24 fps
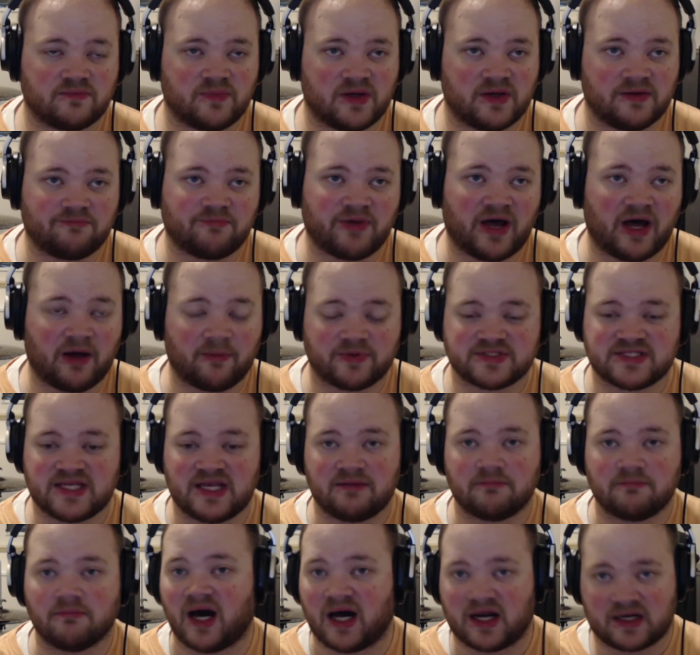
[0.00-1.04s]
a
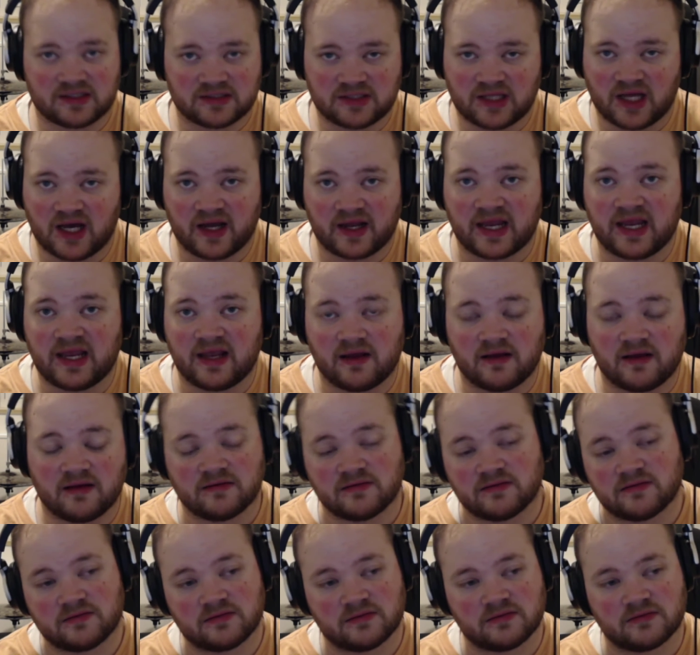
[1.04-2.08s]
Palpatine monologuing,
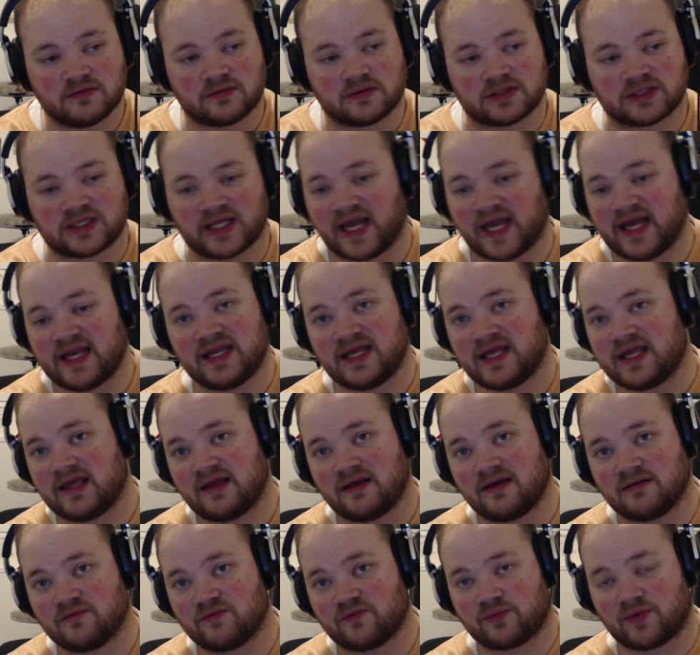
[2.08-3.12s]

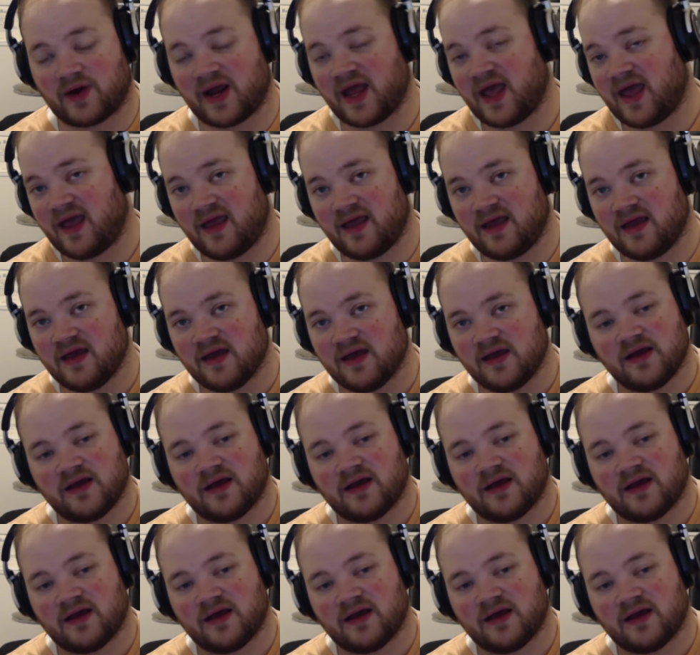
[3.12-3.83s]
lightning Rey,